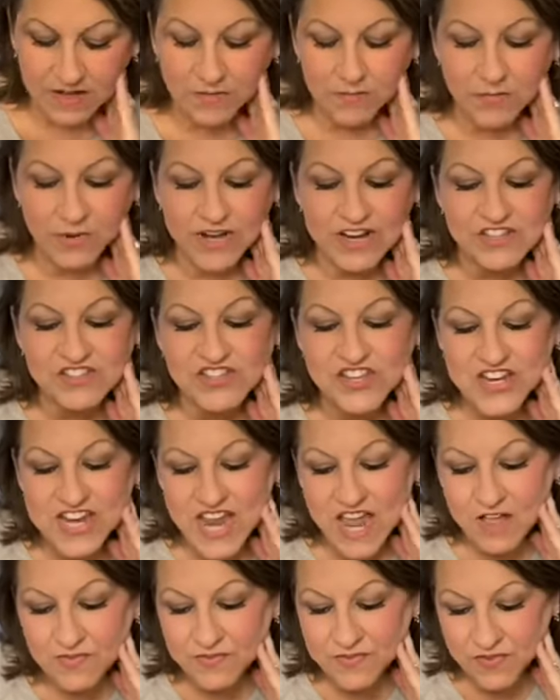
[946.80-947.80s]
Branching
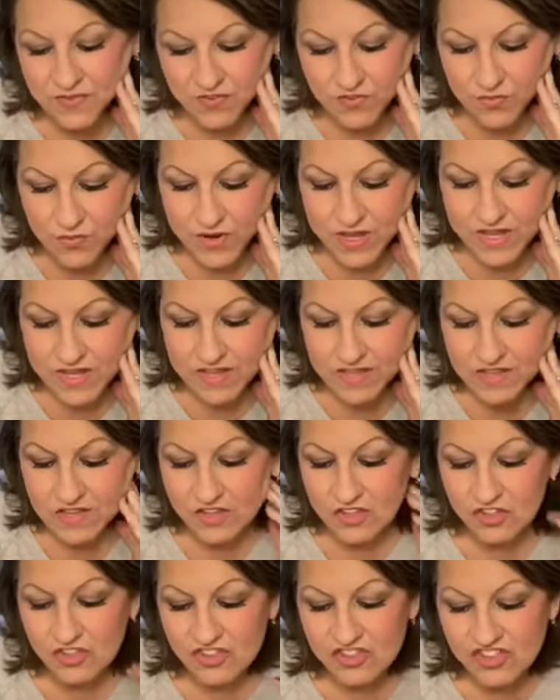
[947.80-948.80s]
out this week,
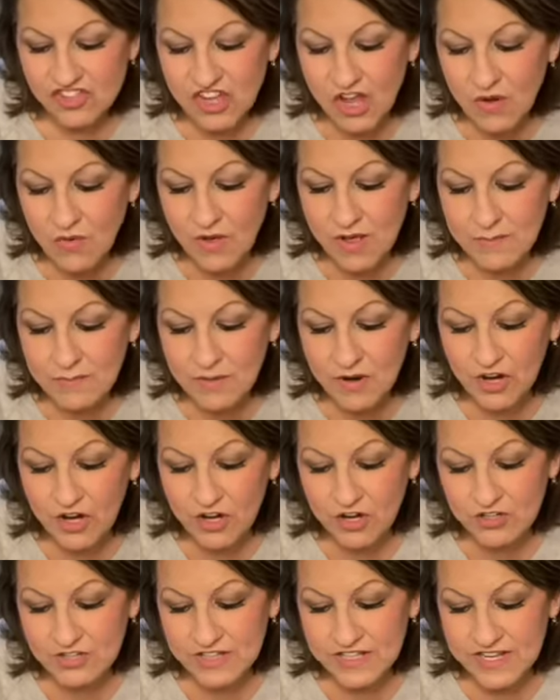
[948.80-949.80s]
show up
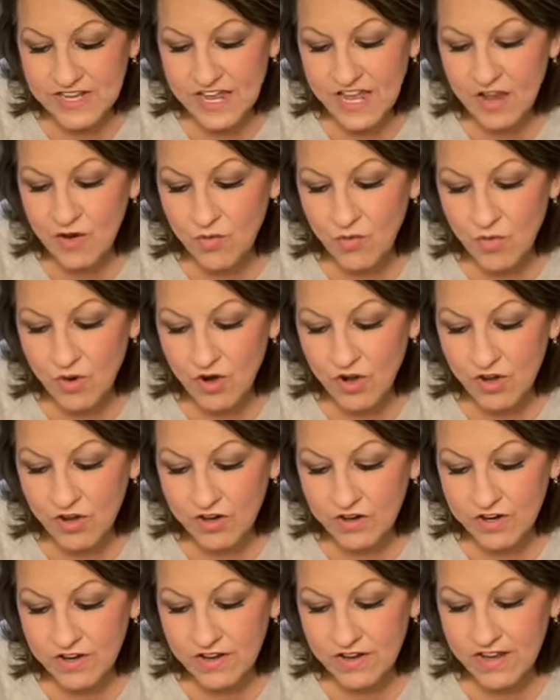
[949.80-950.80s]
early at
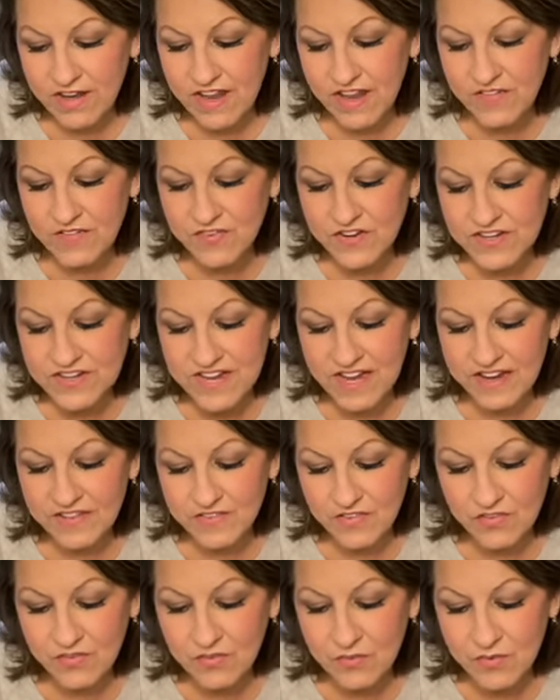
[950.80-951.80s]
work every day
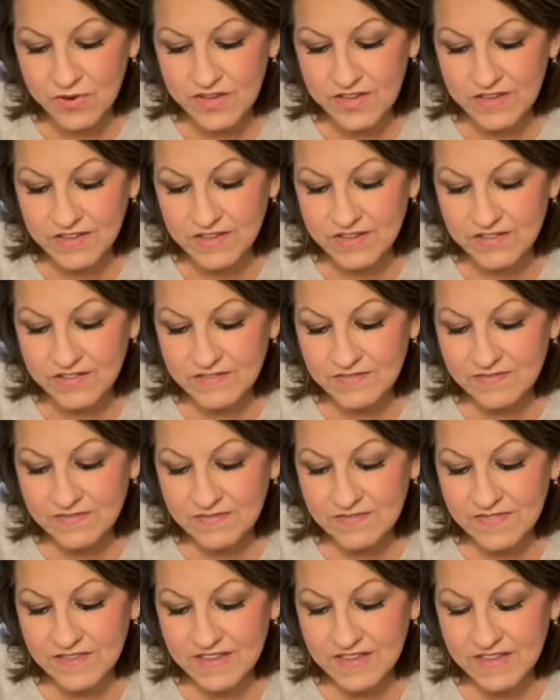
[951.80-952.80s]
this week.
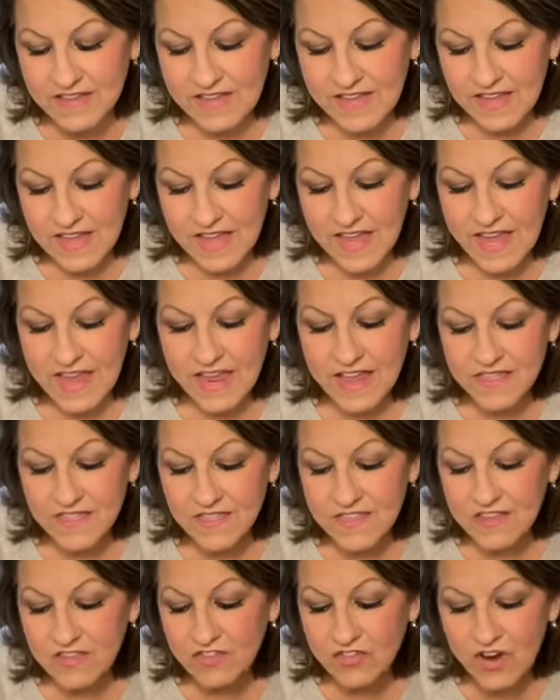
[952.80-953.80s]
And
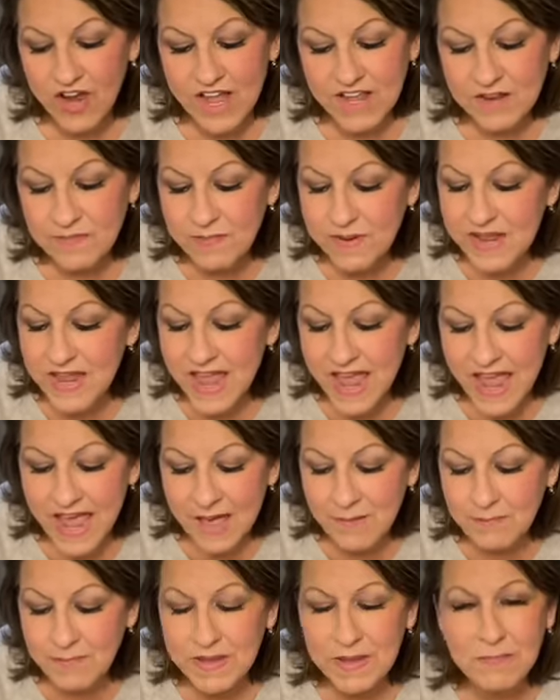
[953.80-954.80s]
then try to be
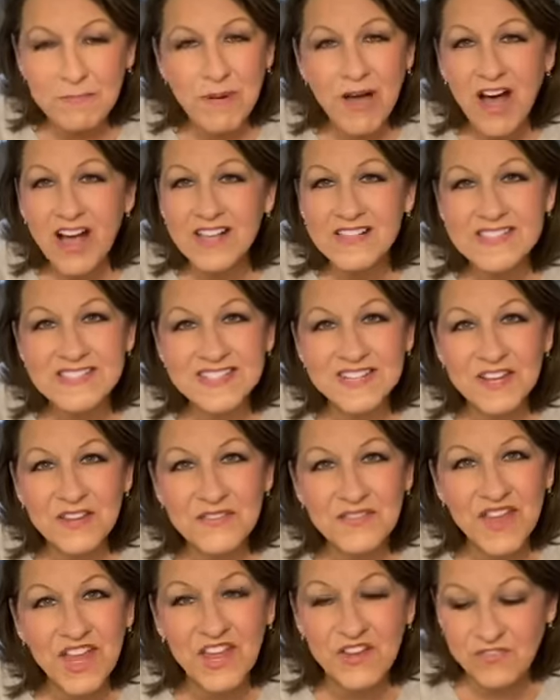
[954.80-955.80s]
happy,
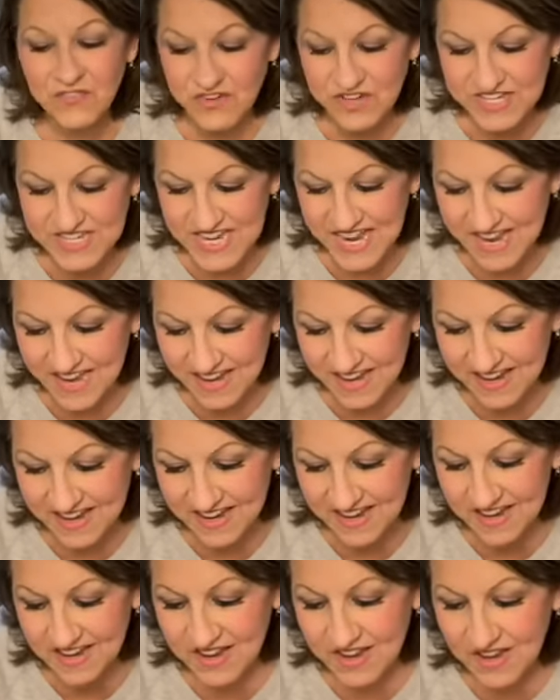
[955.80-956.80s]
positive every day.